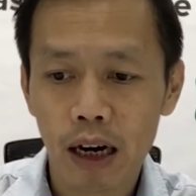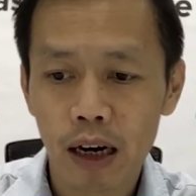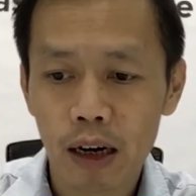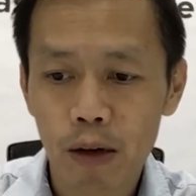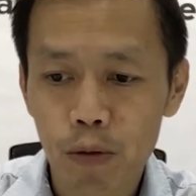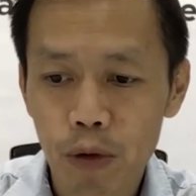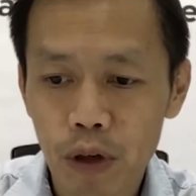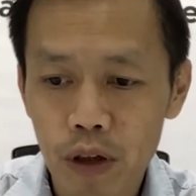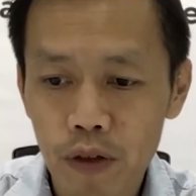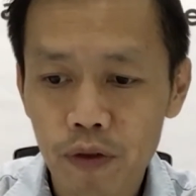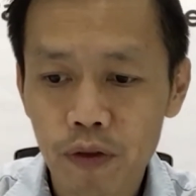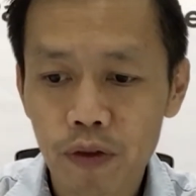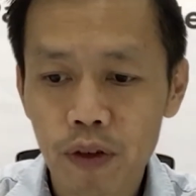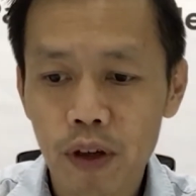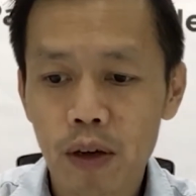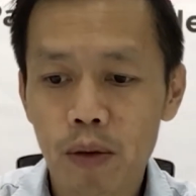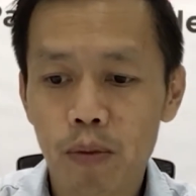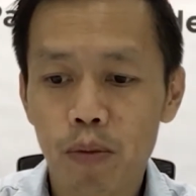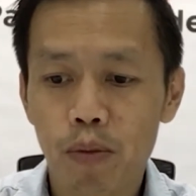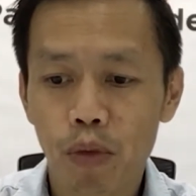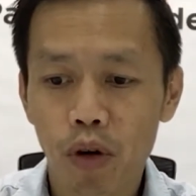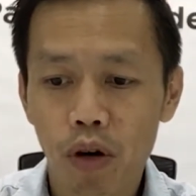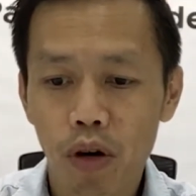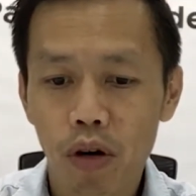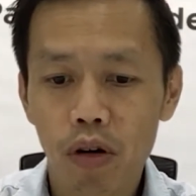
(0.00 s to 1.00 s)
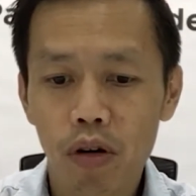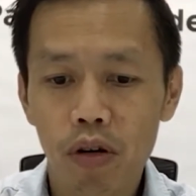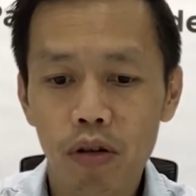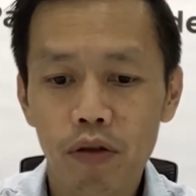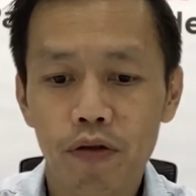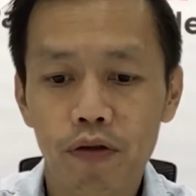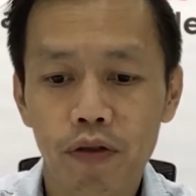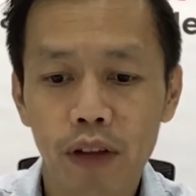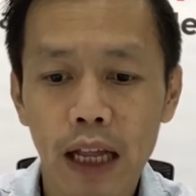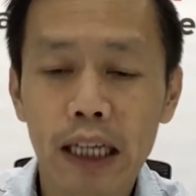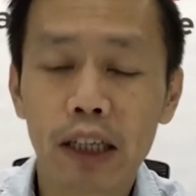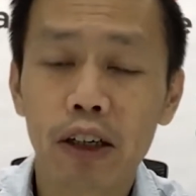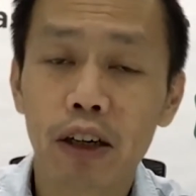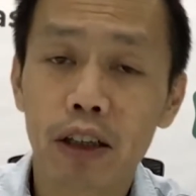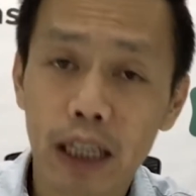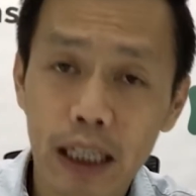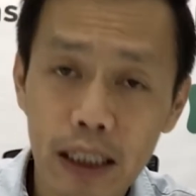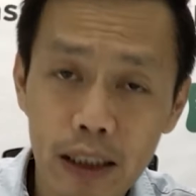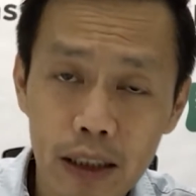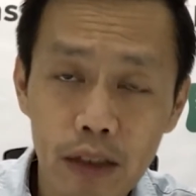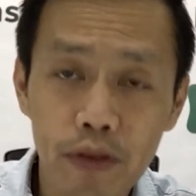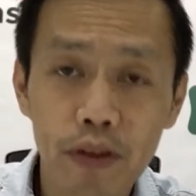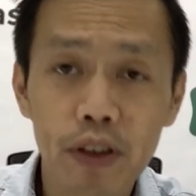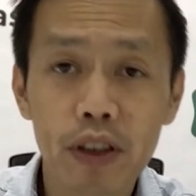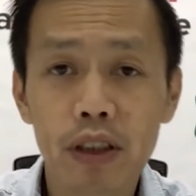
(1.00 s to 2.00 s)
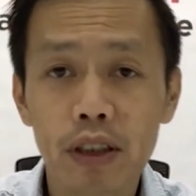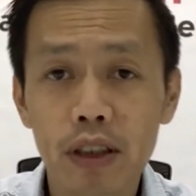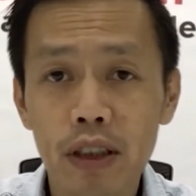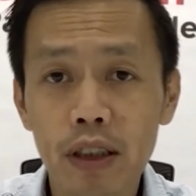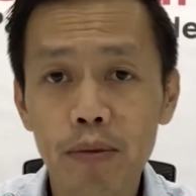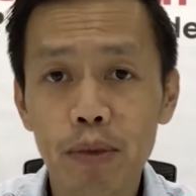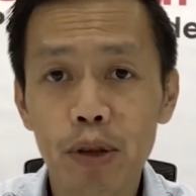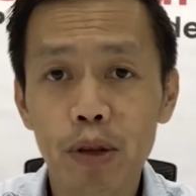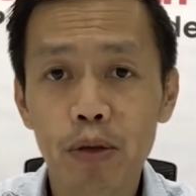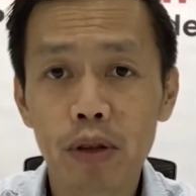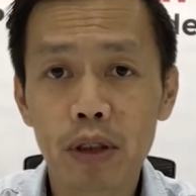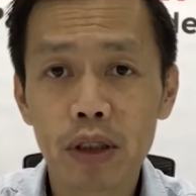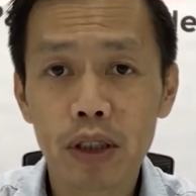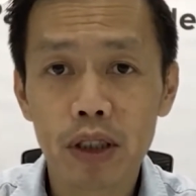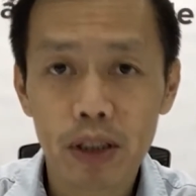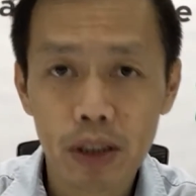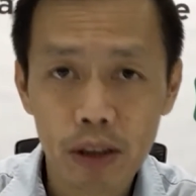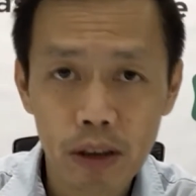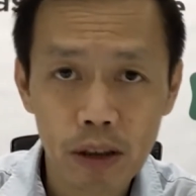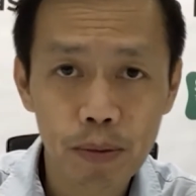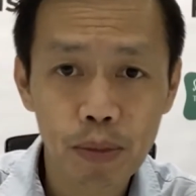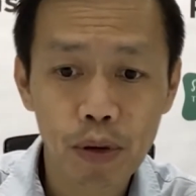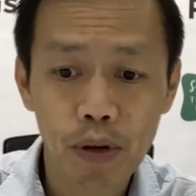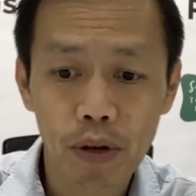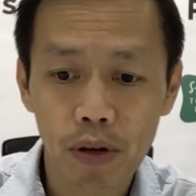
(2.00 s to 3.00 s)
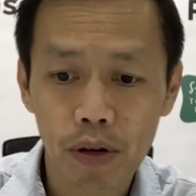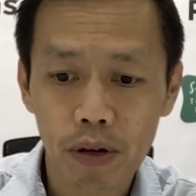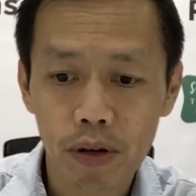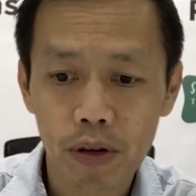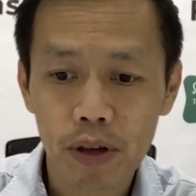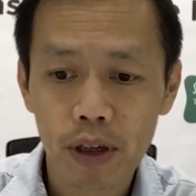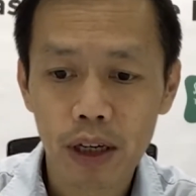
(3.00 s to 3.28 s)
with more flight connectivity between Singapore